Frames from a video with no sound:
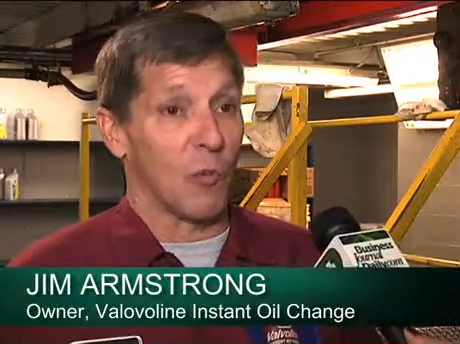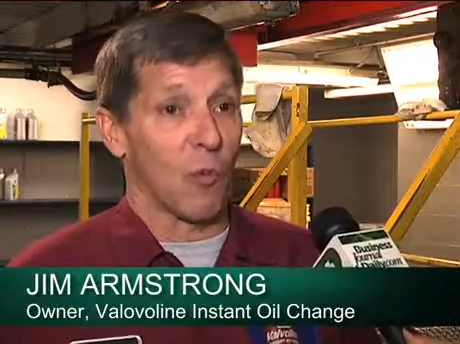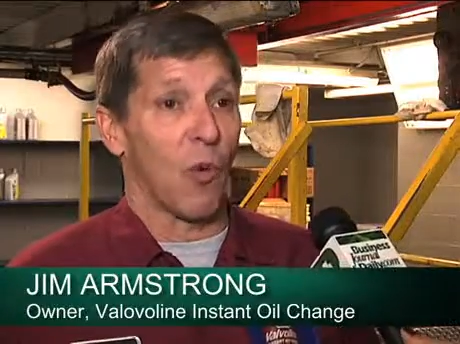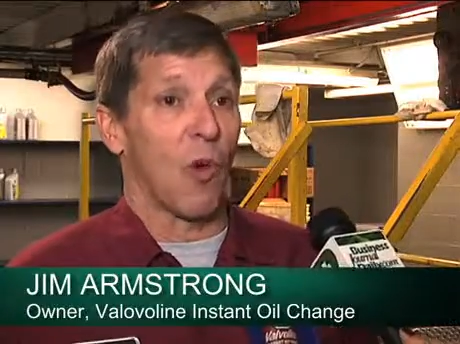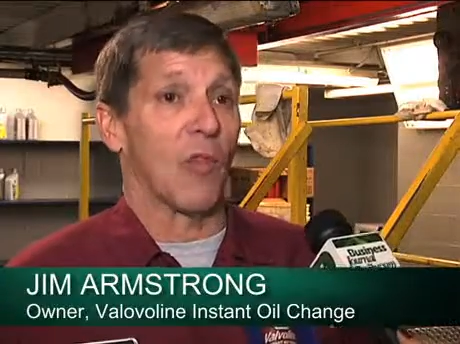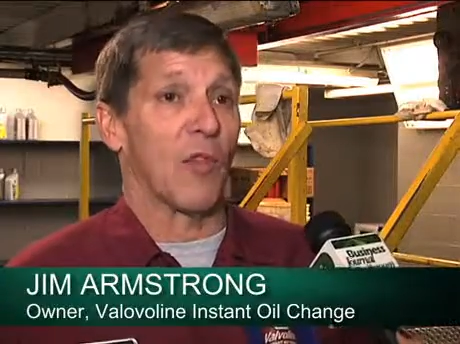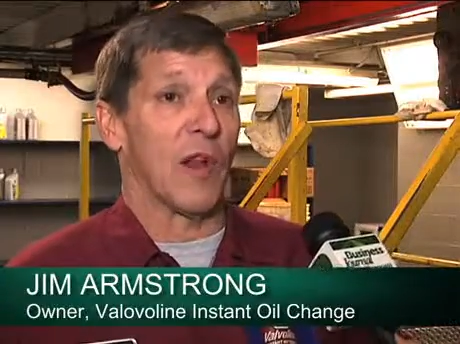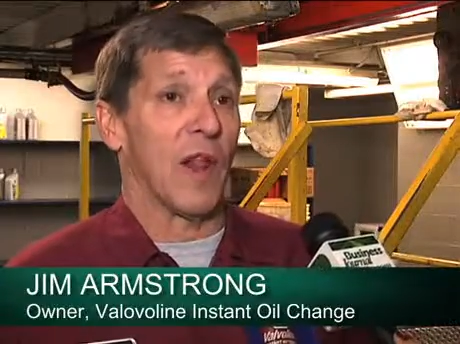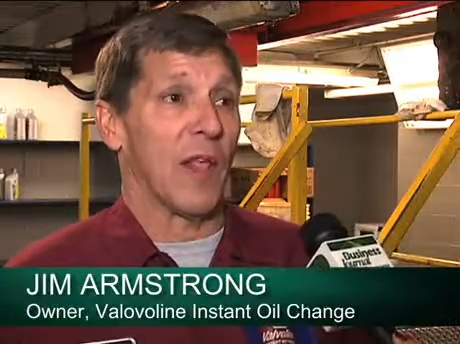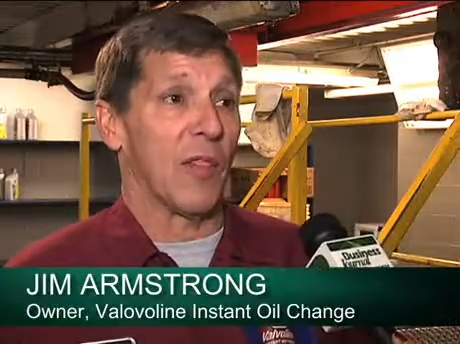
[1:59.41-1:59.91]

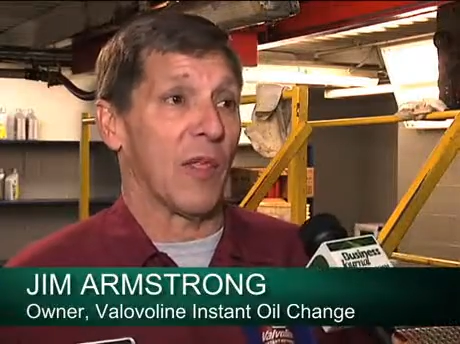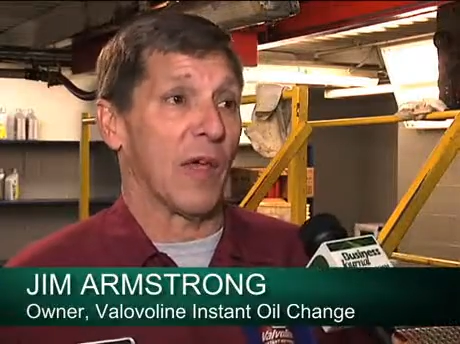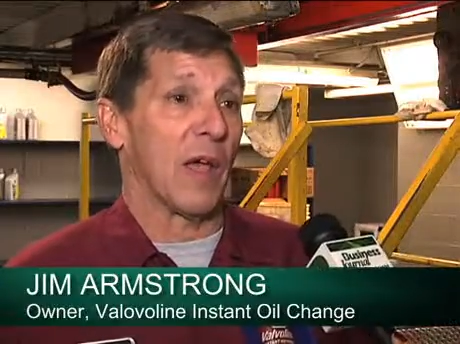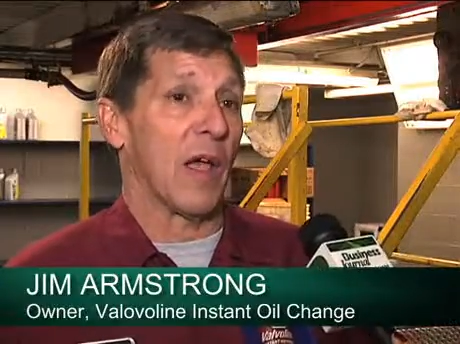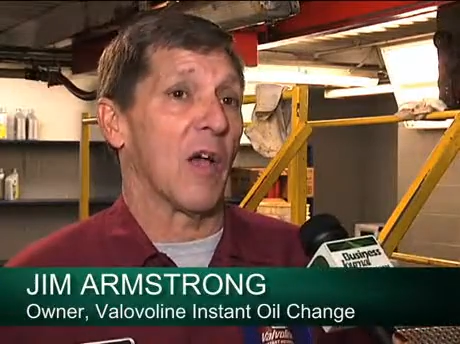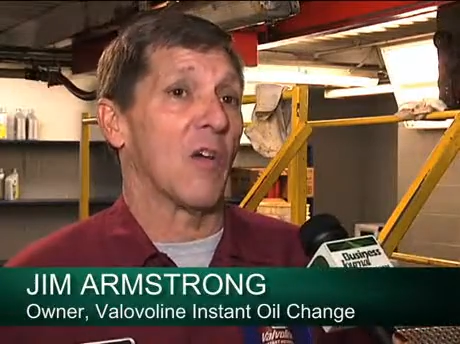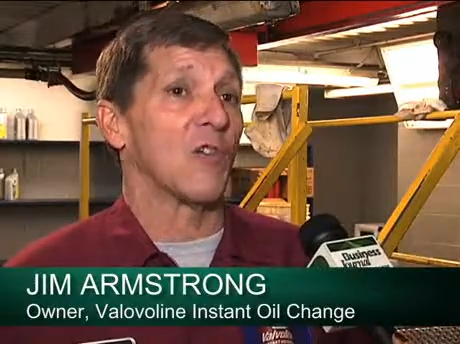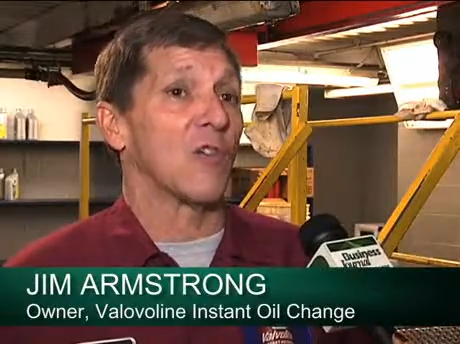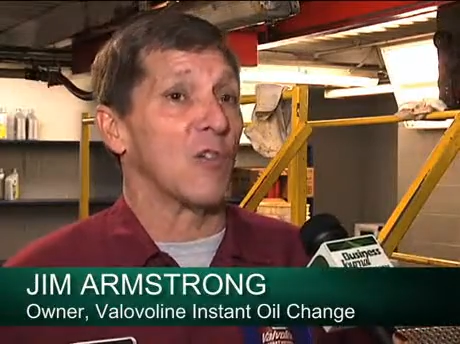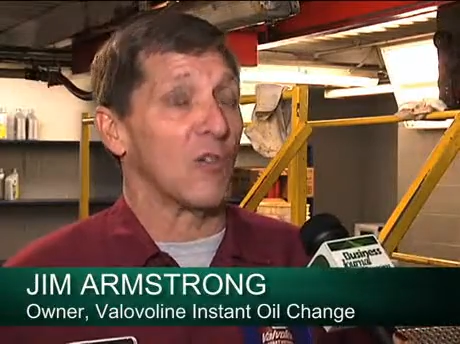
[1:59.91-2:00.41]
more than anything
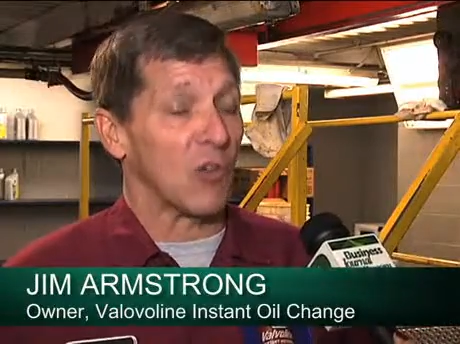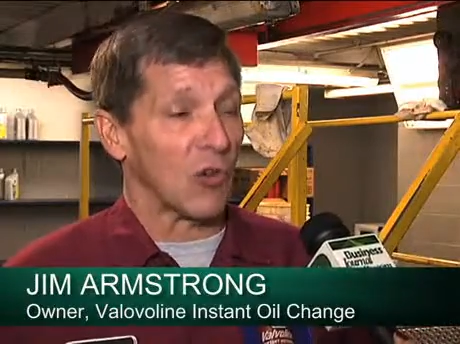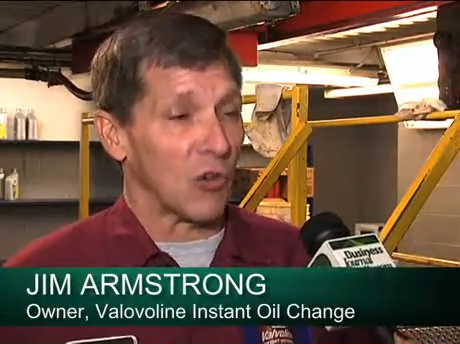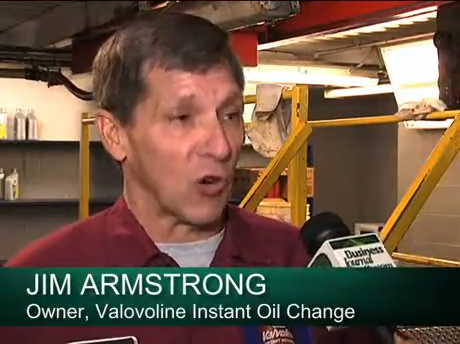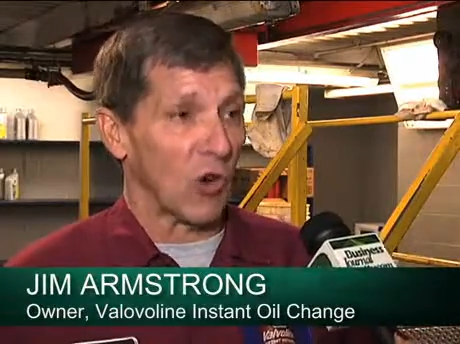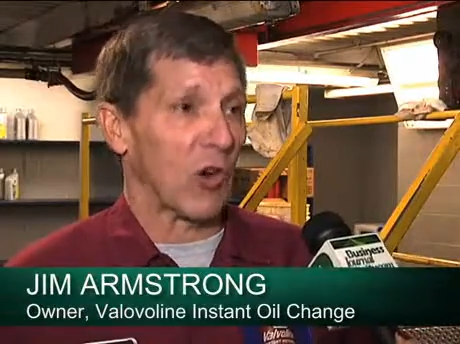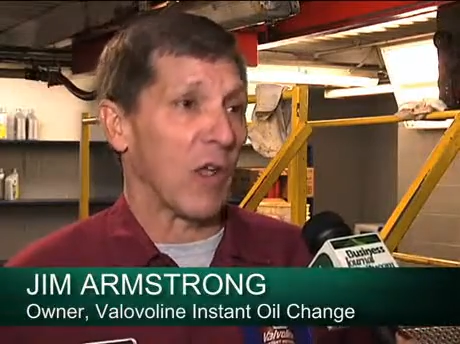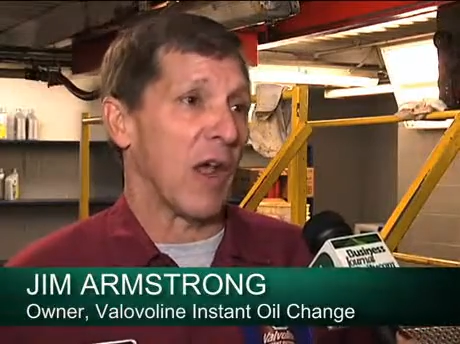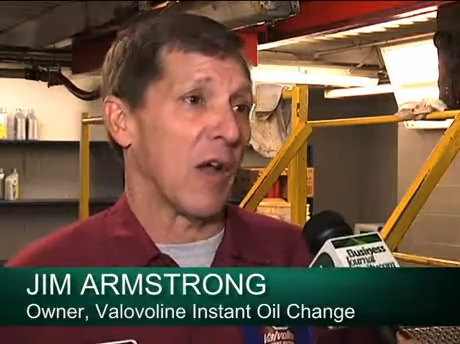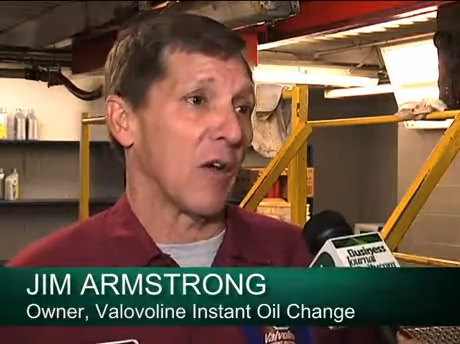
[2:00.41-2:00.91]
else is a
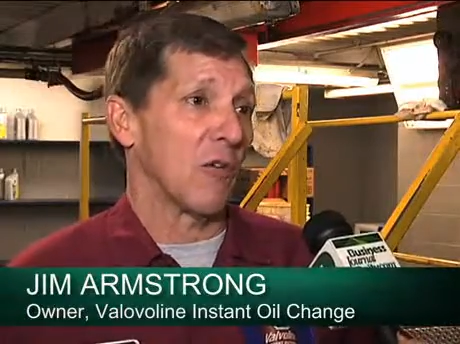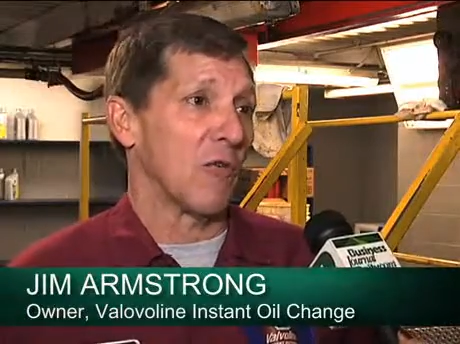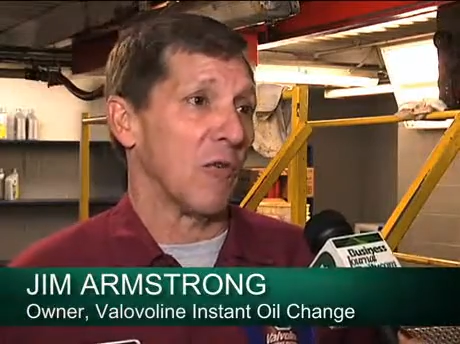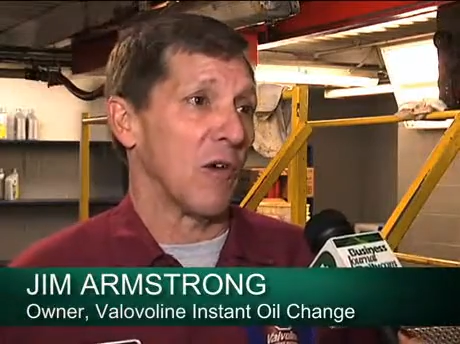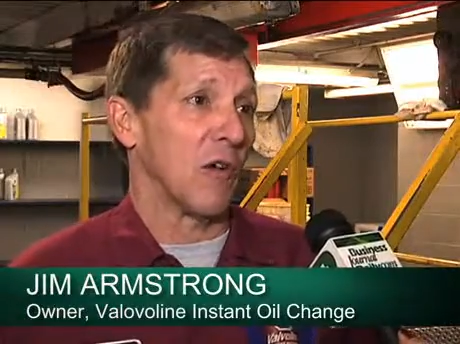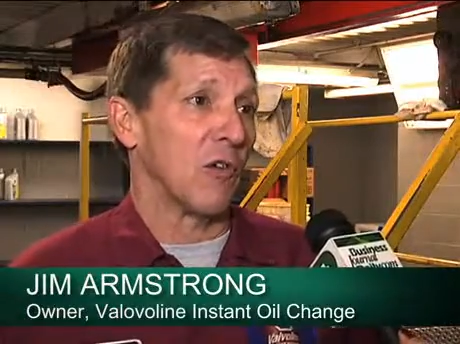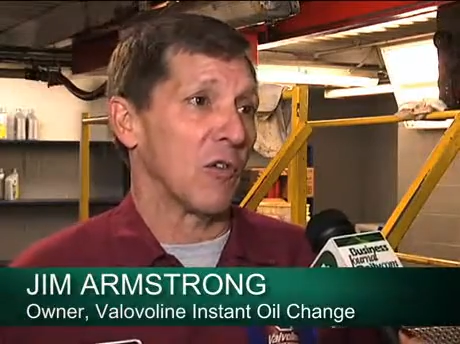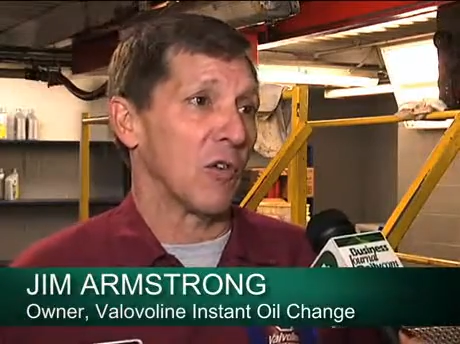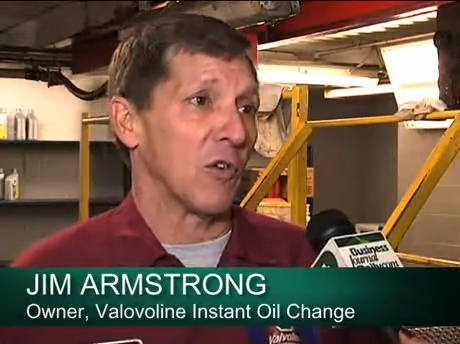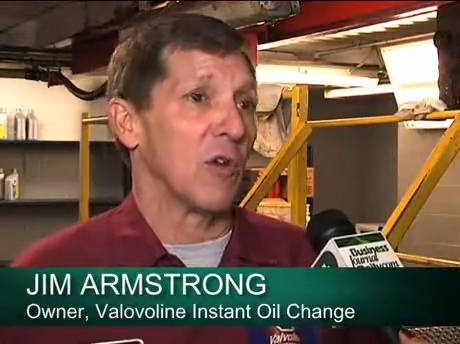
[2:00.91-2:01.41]
dirty air
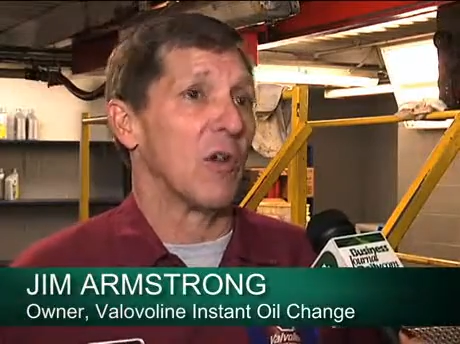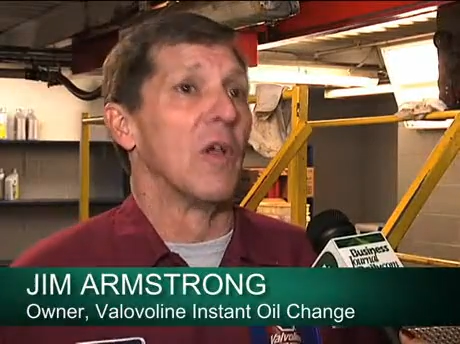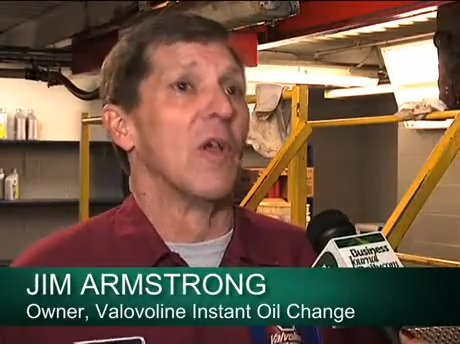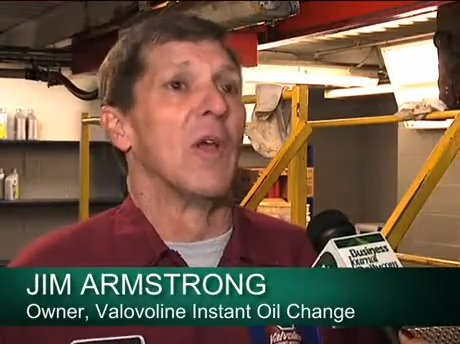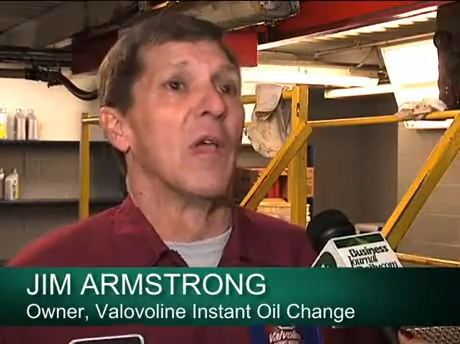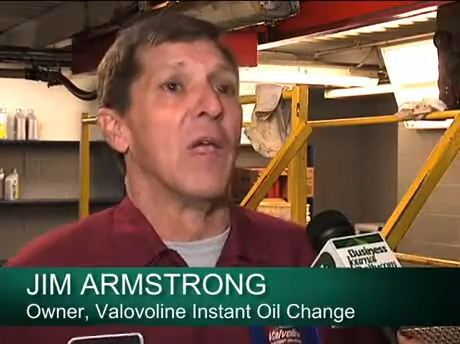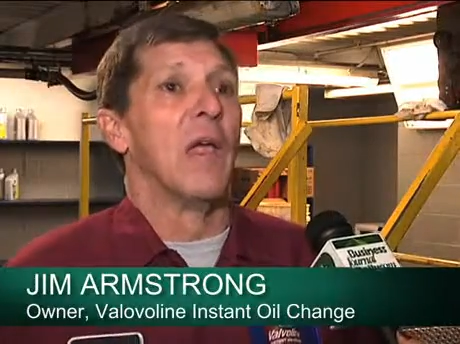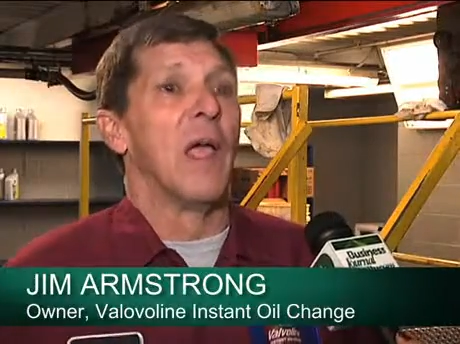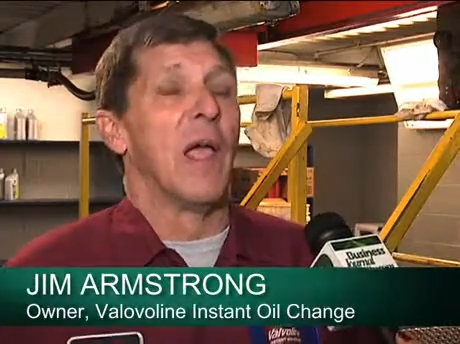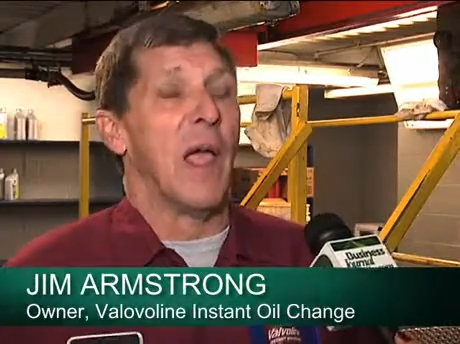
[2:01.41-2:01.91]
filter
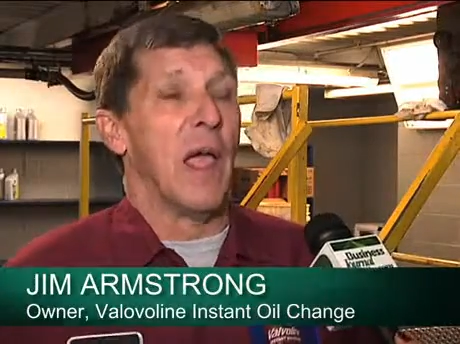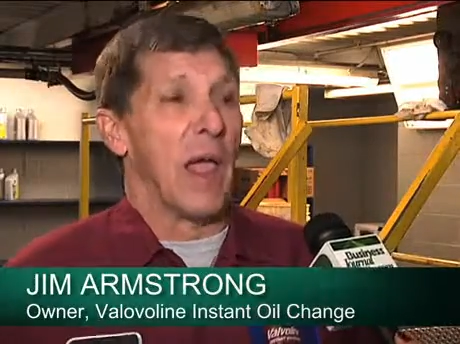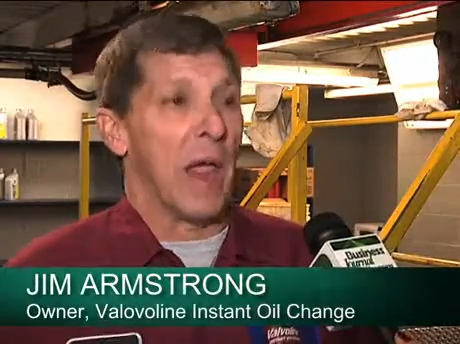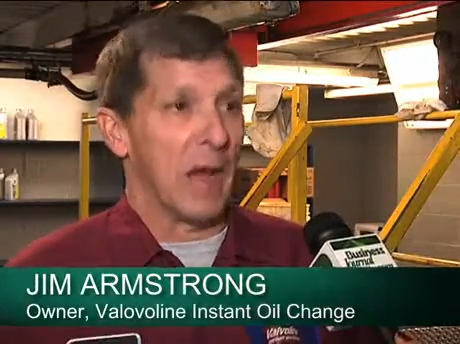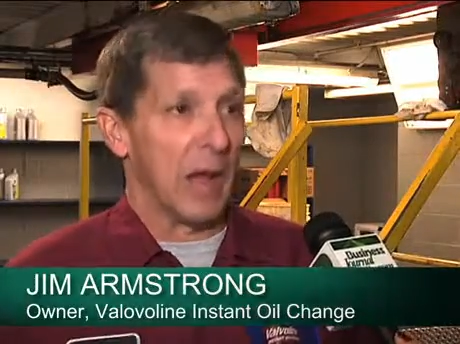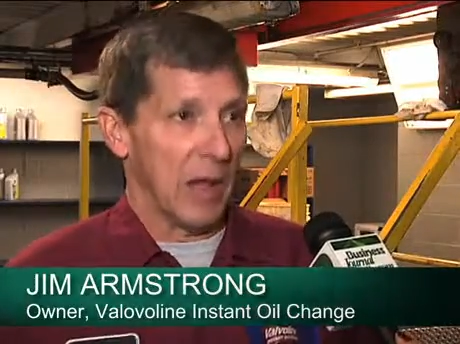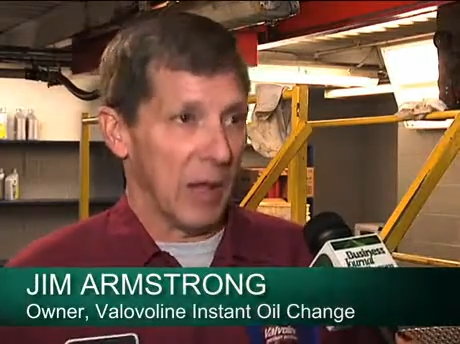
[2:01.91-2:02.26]
and